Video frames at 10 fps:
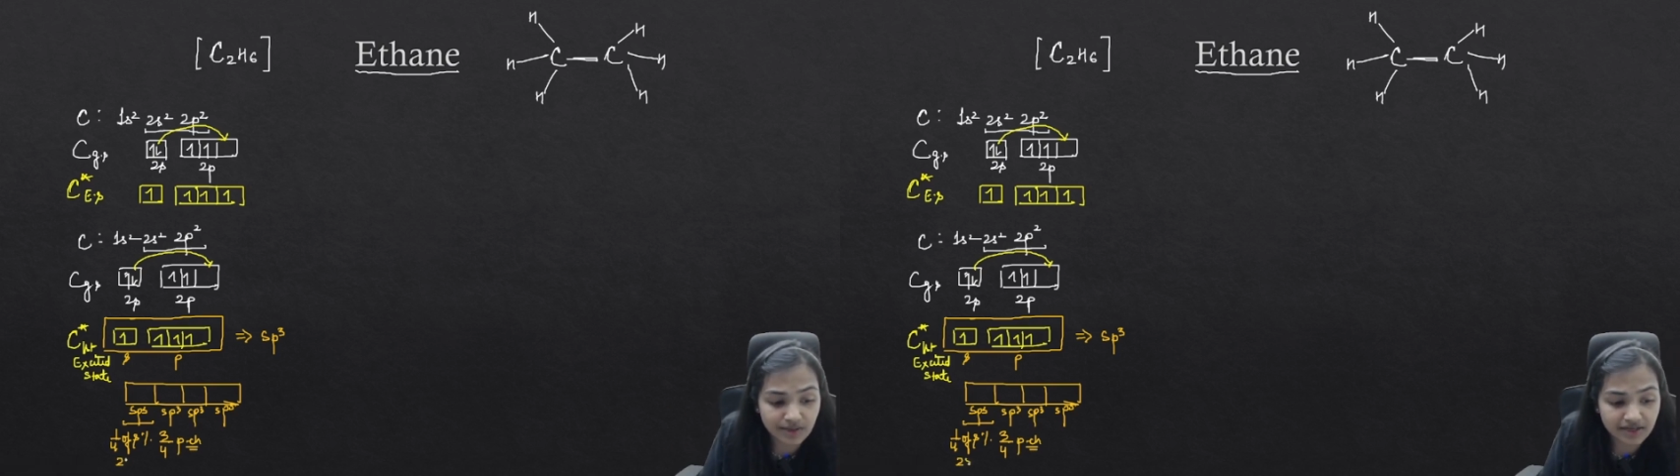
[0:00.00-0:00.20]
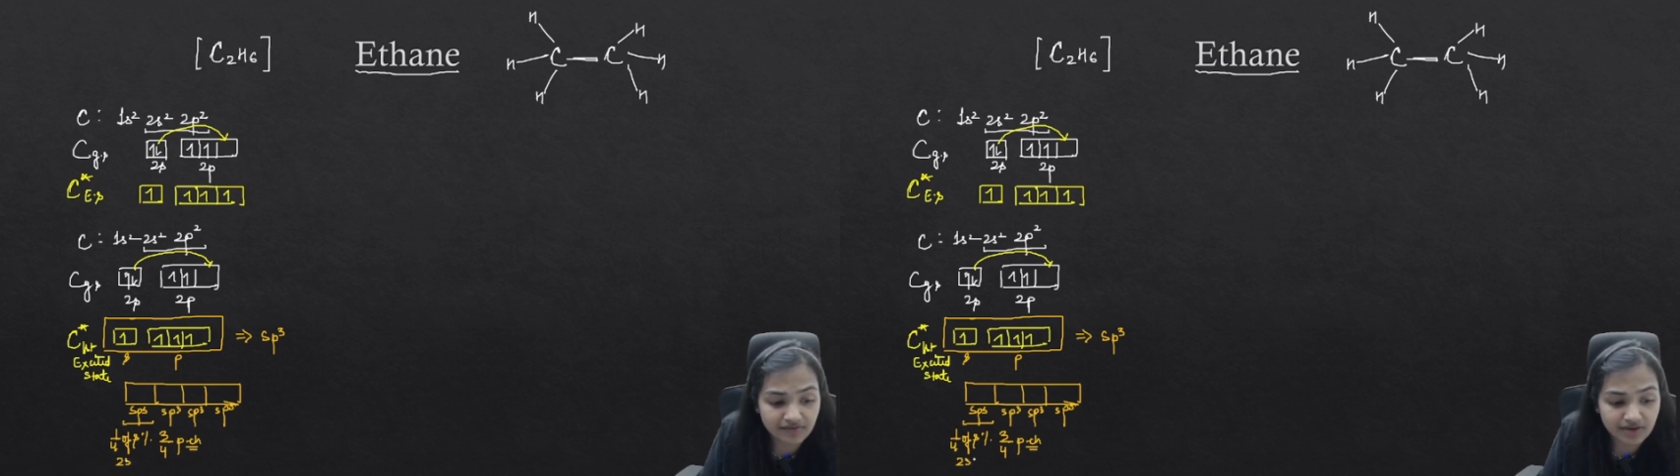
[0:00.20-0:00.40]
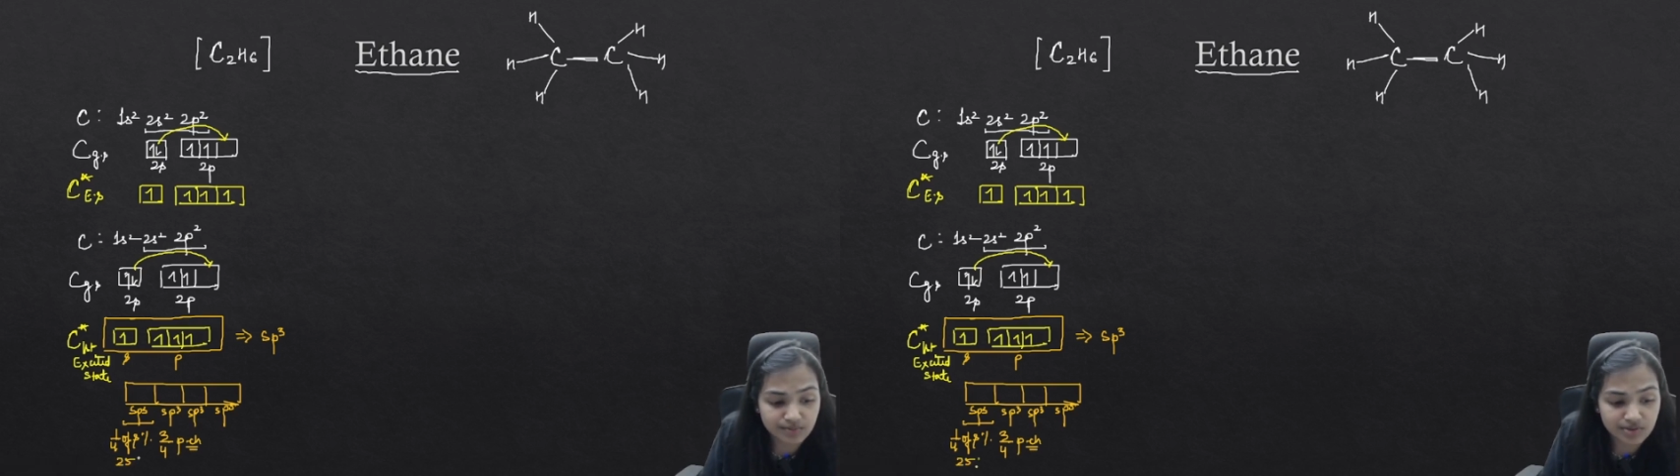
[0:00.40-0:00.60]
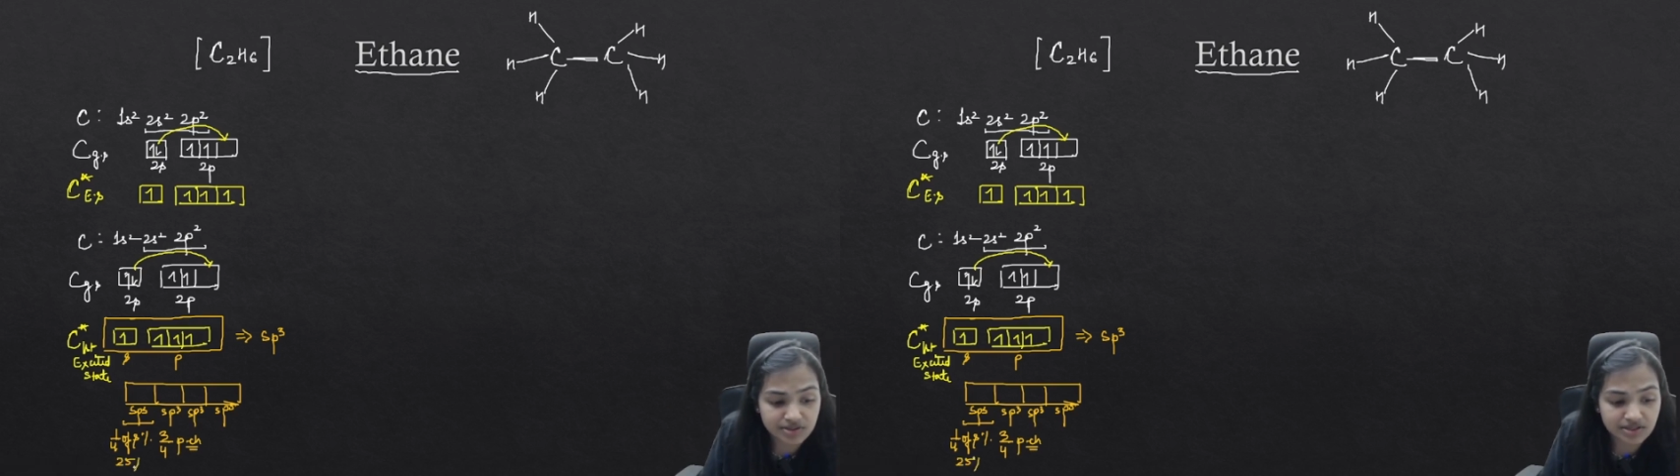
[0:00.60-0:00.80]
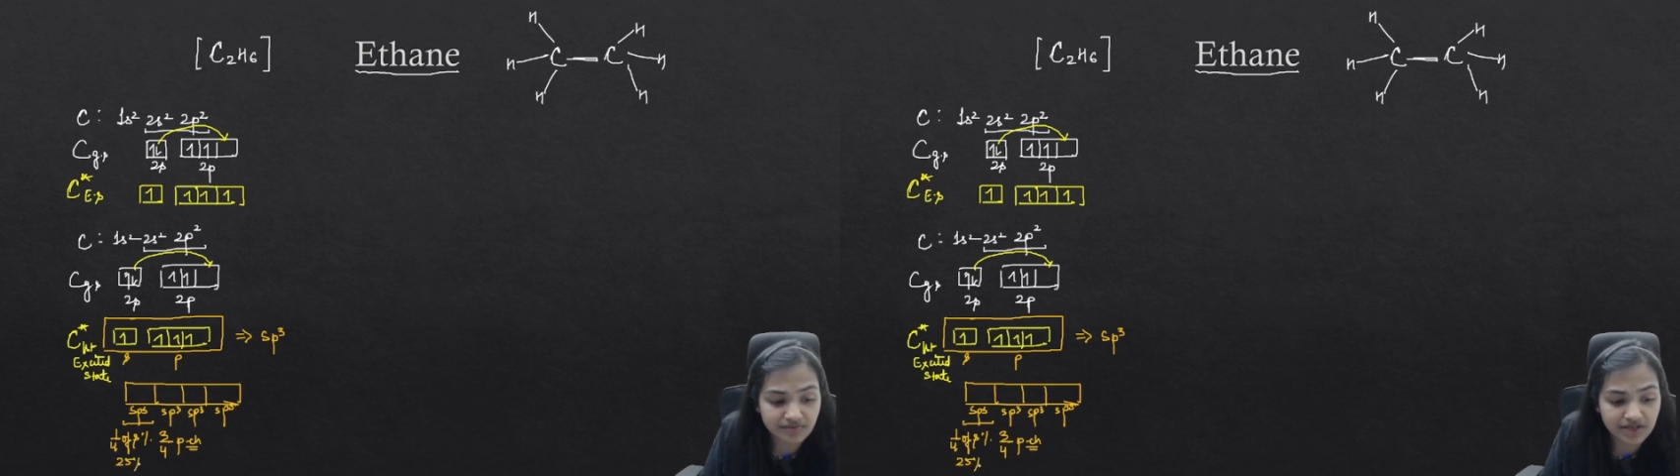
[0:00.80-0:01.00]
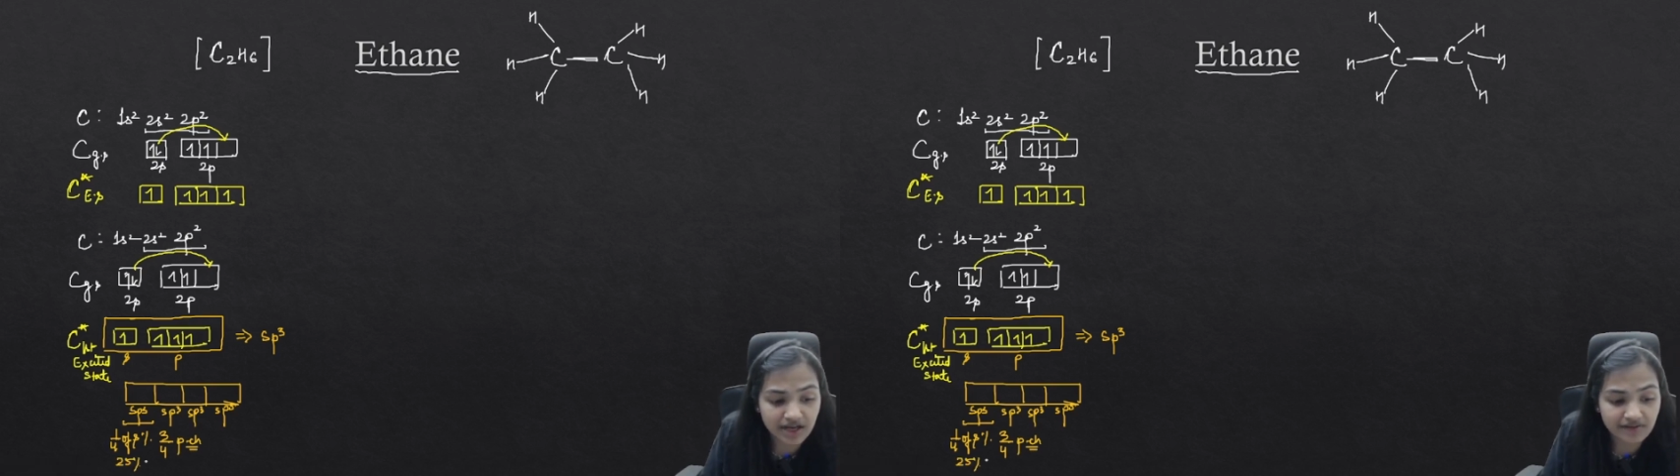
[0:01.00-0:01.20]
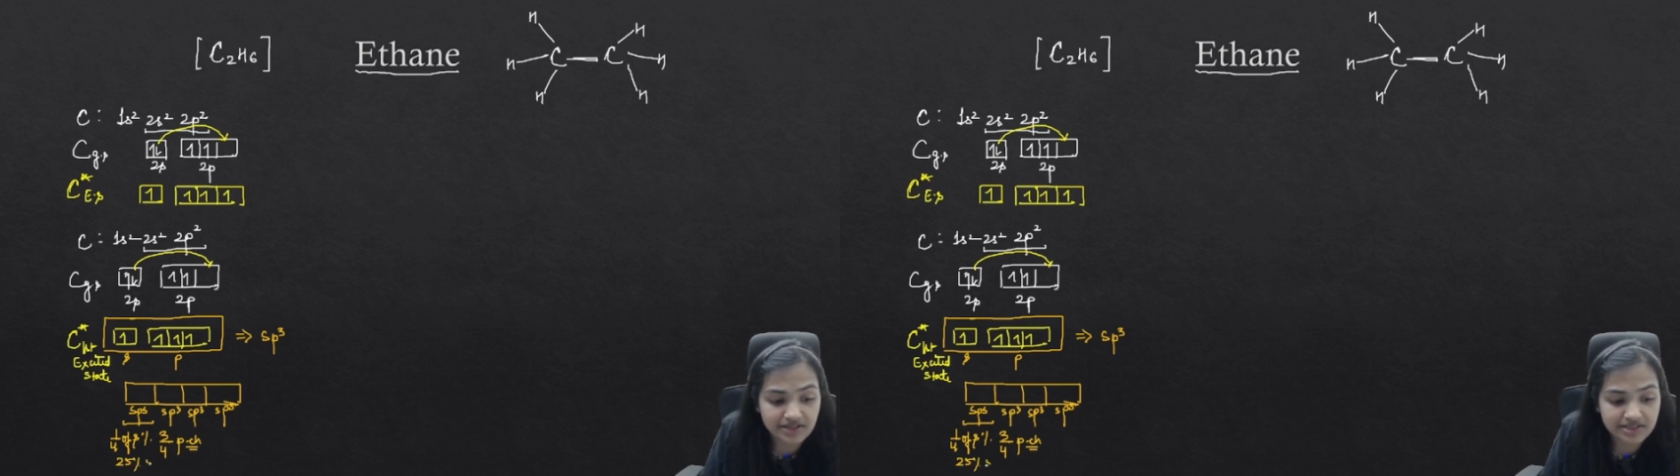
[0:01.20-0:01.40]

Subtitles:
25% we have s